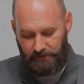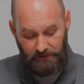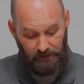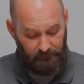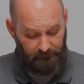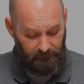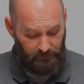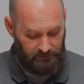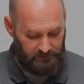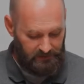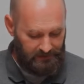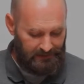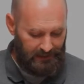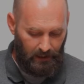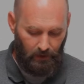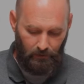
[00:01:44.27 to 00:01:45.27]
So the first
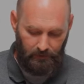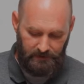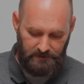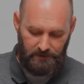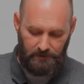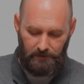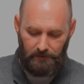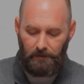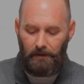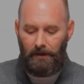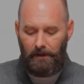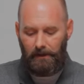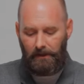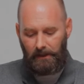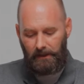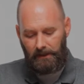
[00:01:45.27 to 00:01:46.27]
thing I always do
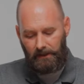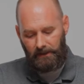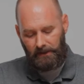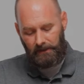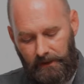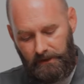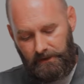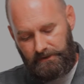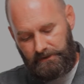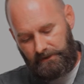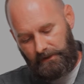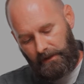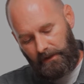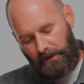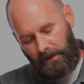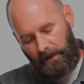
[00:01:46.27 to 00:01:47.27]
is
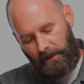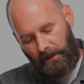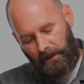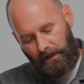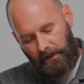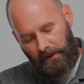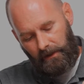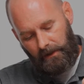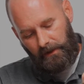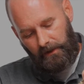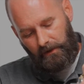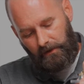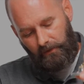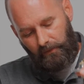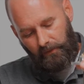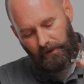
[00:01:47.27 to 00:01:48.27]

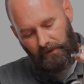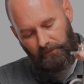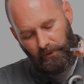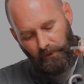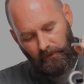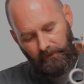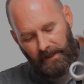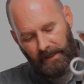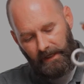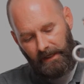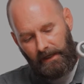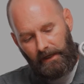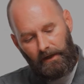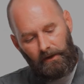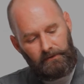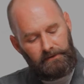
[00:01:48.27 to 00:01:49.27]
when I pull that
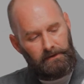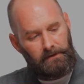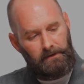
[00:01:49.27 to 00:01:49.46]
out,